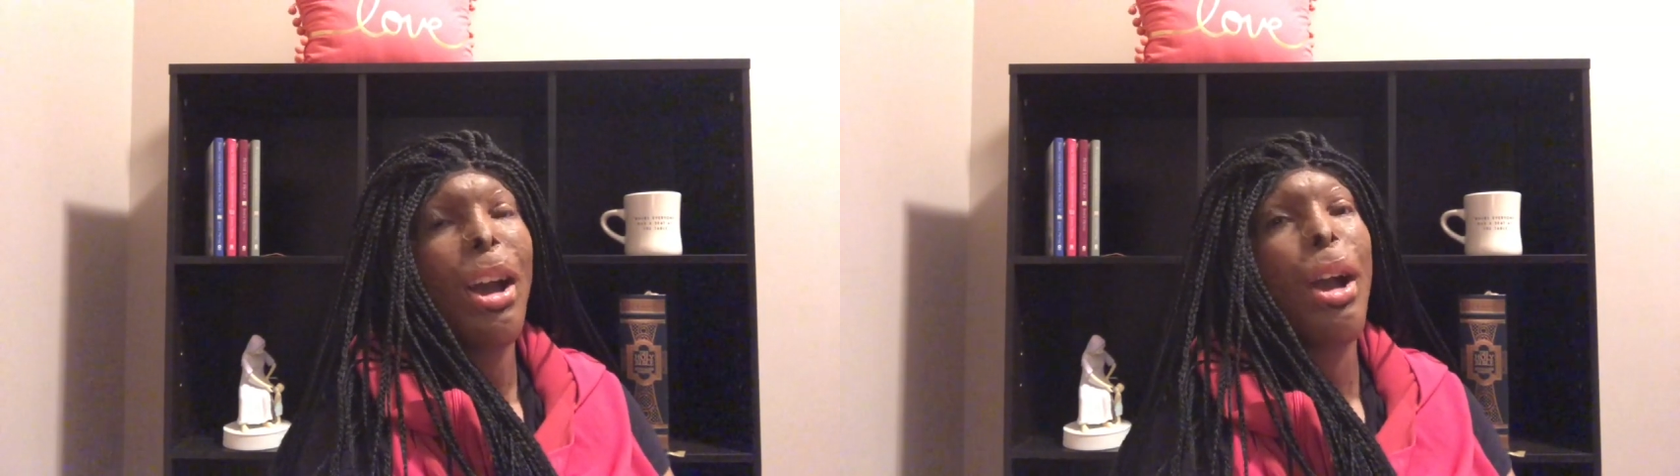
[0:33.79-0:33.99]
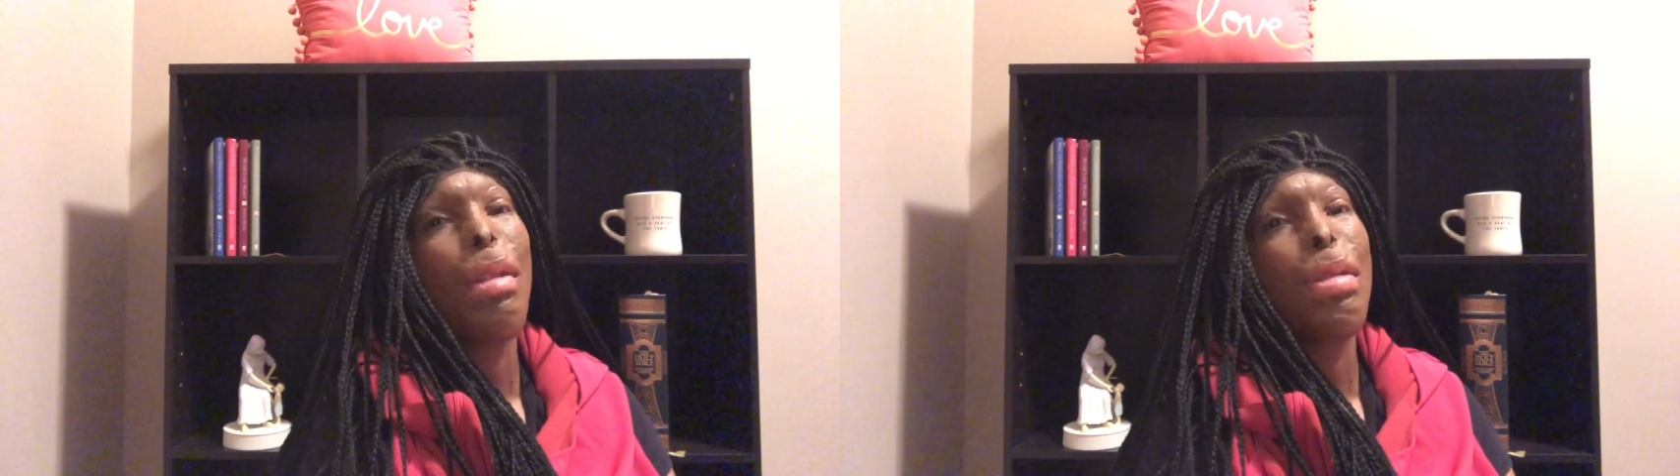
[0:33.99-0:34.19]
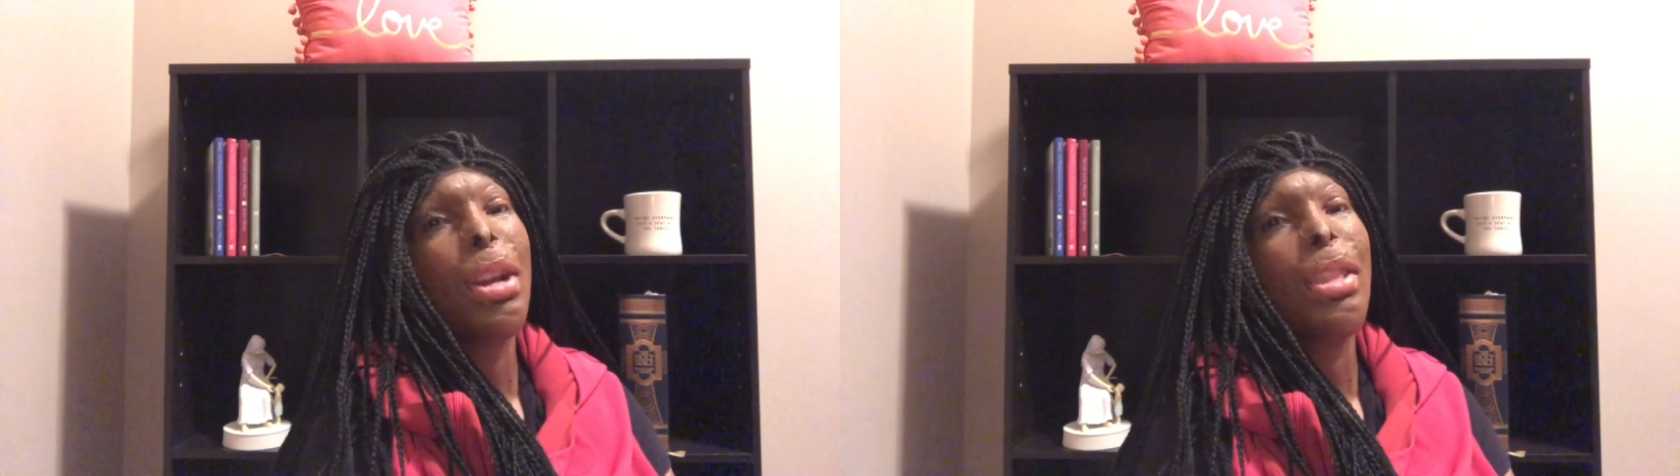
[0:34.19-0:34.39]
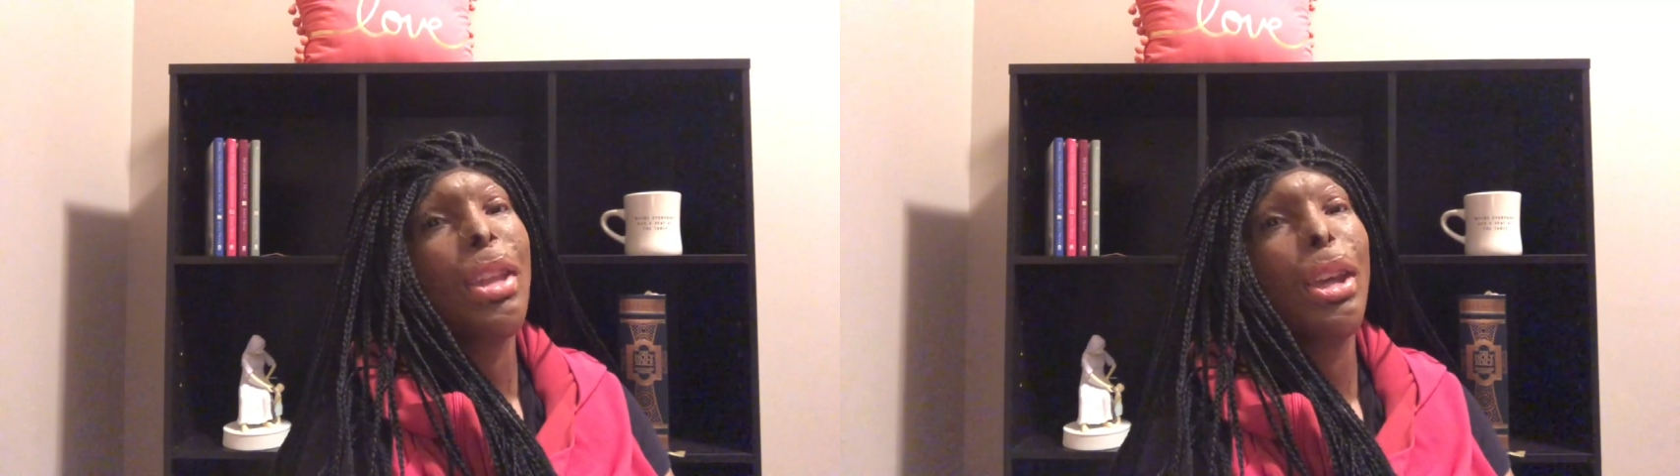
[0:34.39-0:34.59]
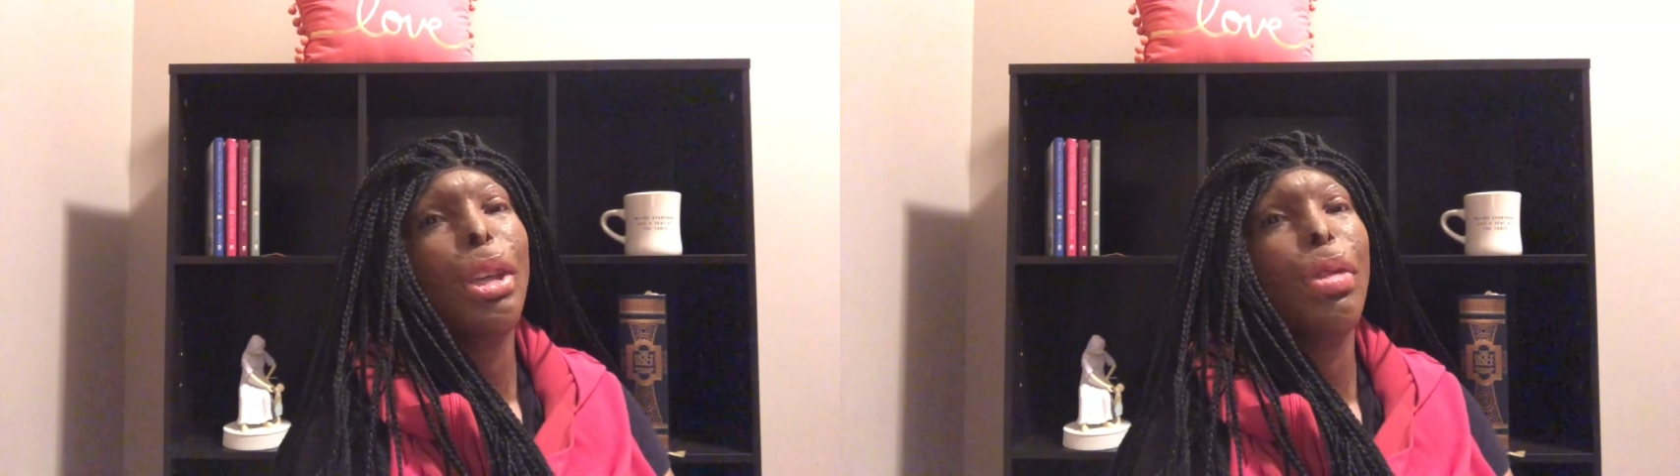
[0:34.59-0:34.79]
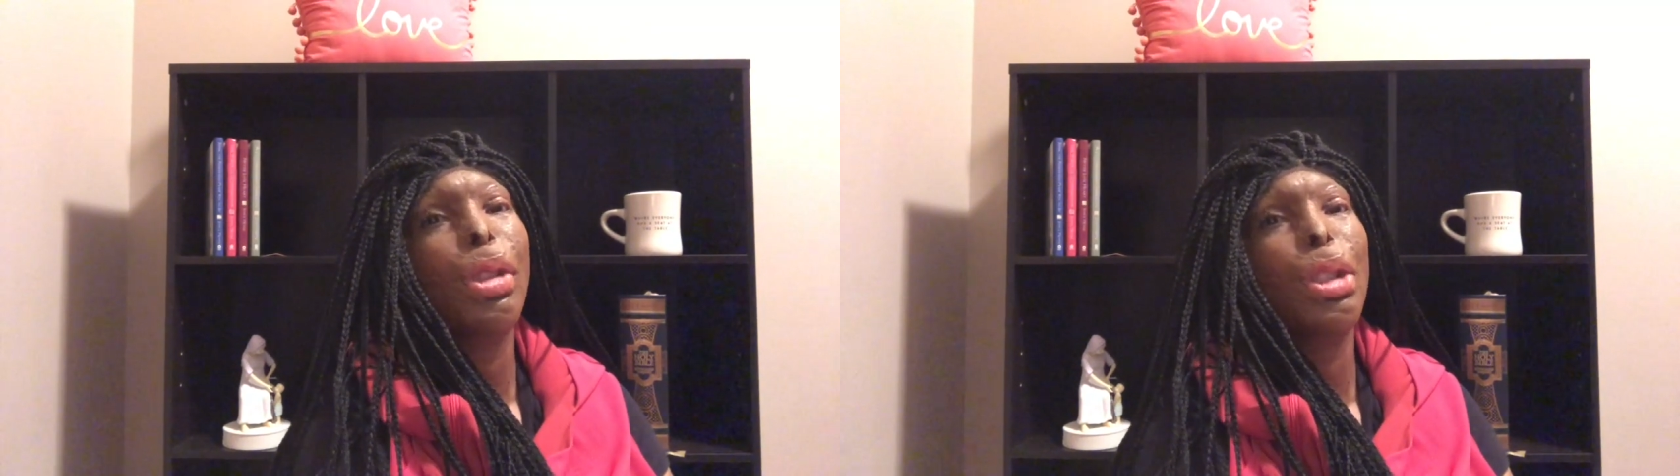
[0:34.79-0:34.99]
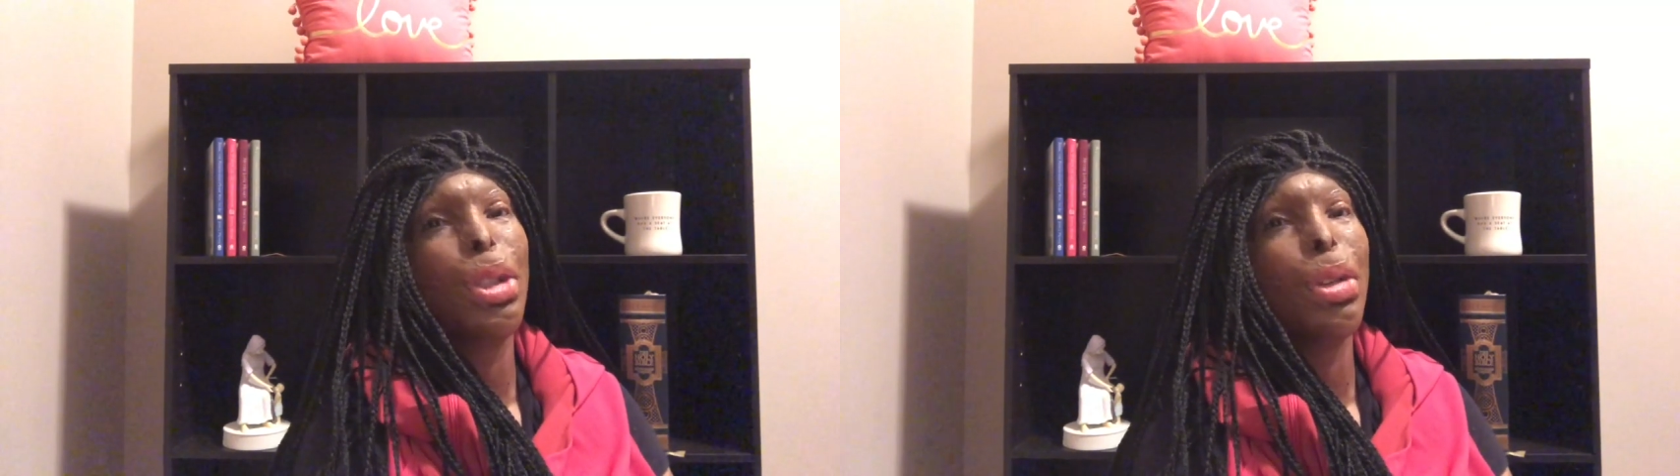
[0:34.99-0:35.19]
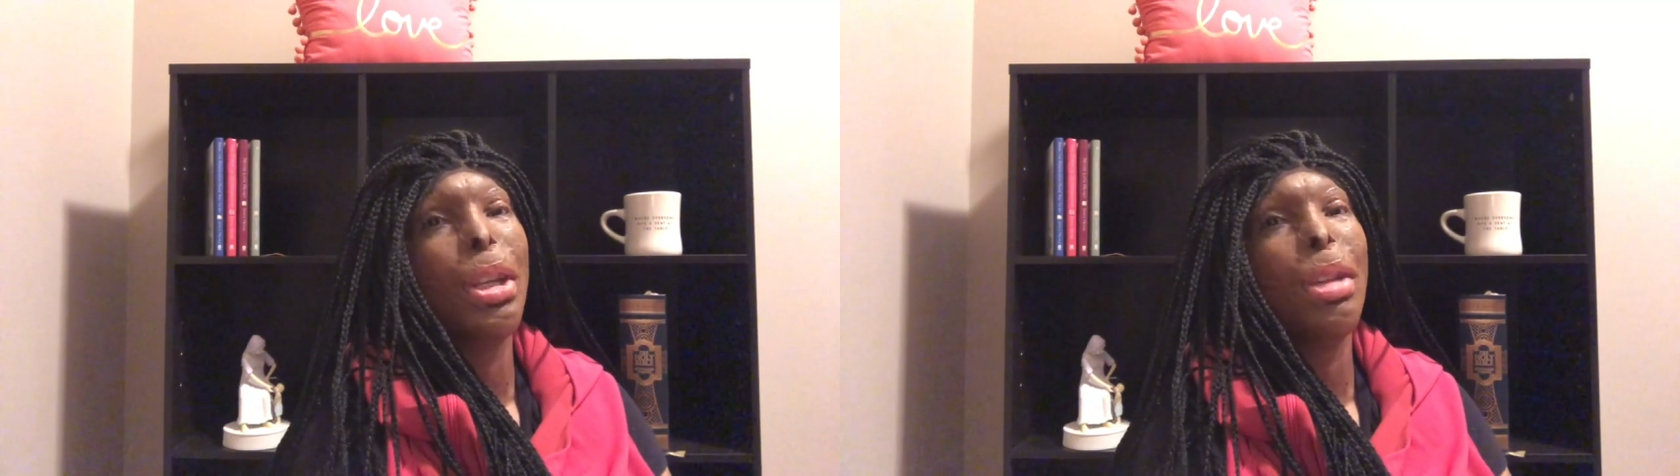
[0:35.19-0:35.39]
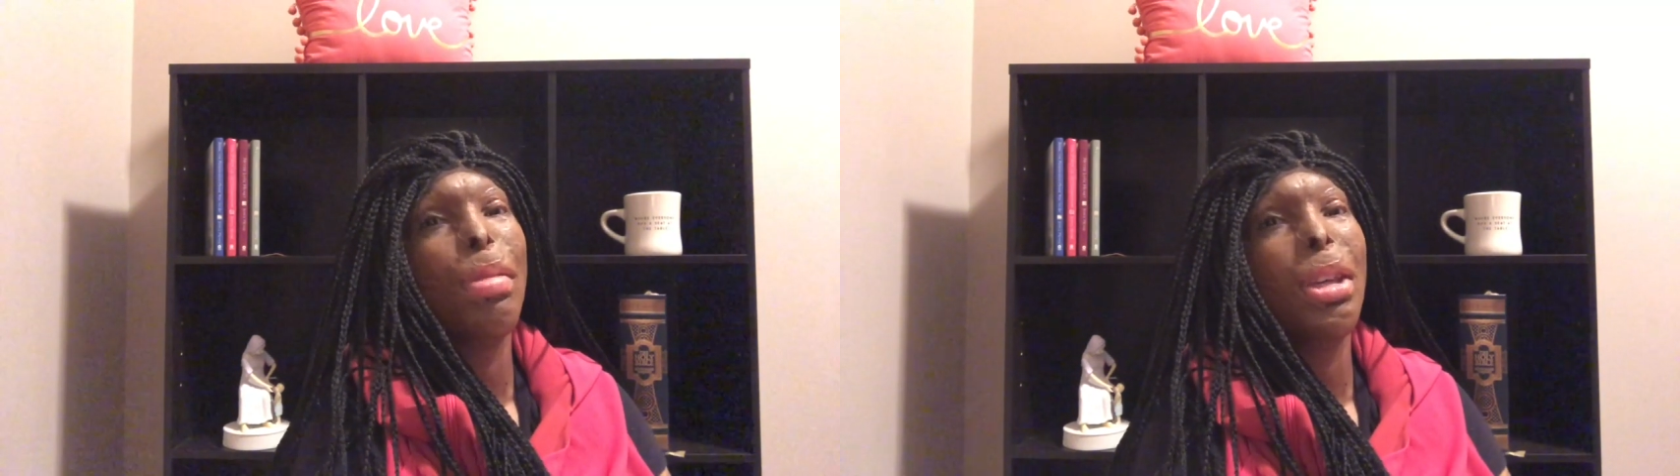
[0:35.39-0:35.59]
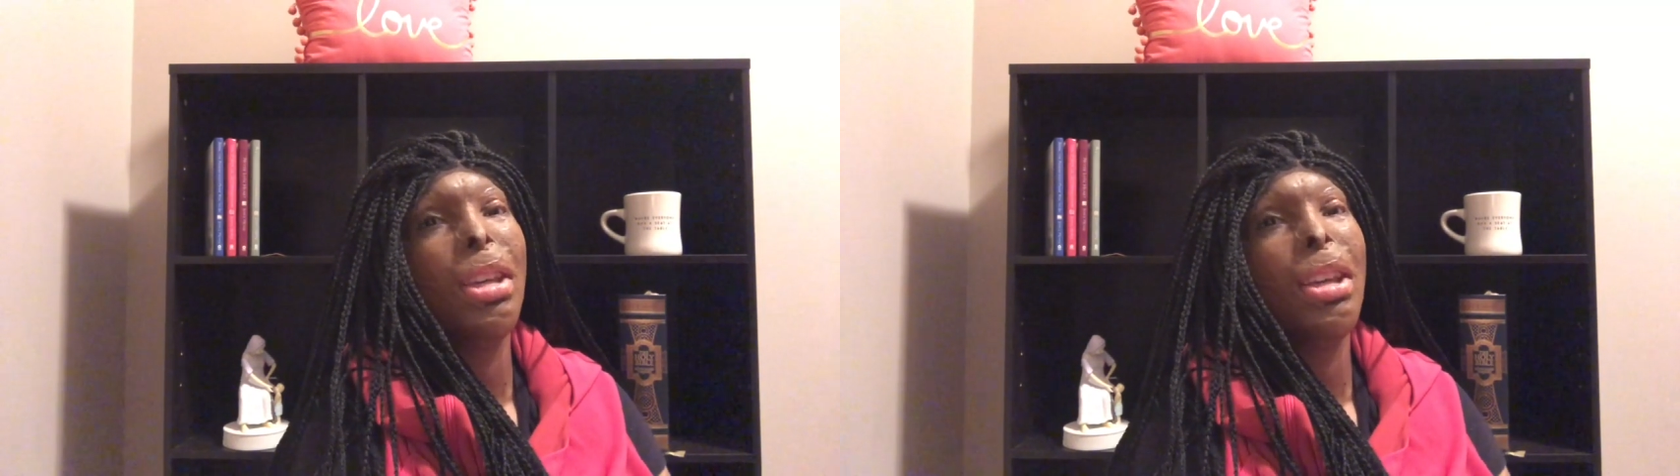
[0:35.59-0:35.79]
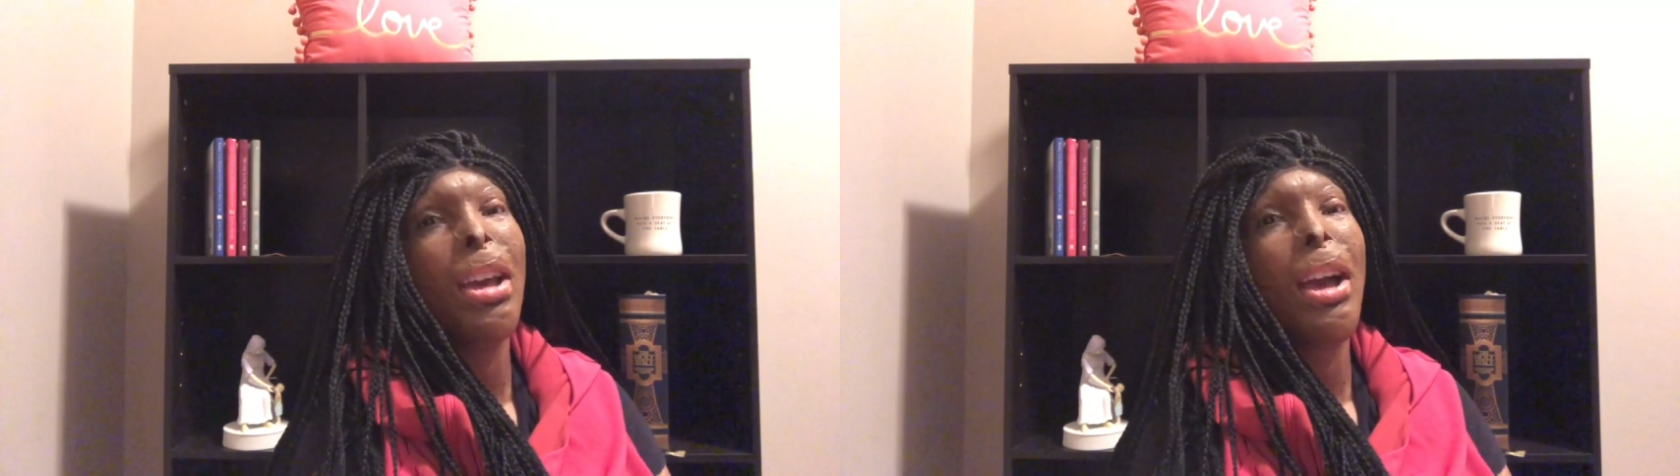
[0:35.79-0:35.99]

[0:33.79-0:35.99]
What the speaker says: I want to thank you for joining me